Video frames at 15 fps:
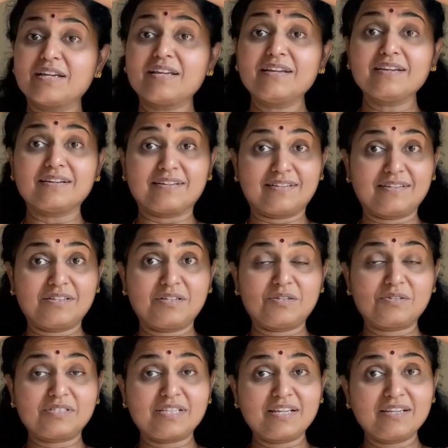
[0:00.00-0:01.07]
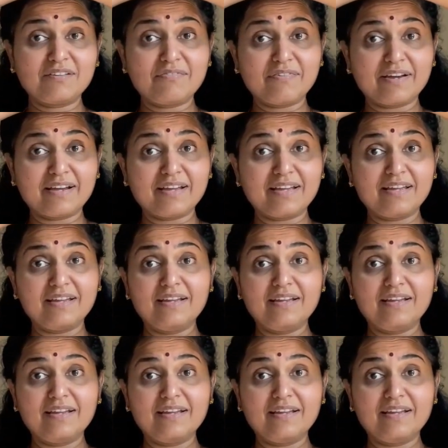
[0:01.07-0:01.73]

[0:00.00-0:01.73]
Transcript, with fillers: here to signify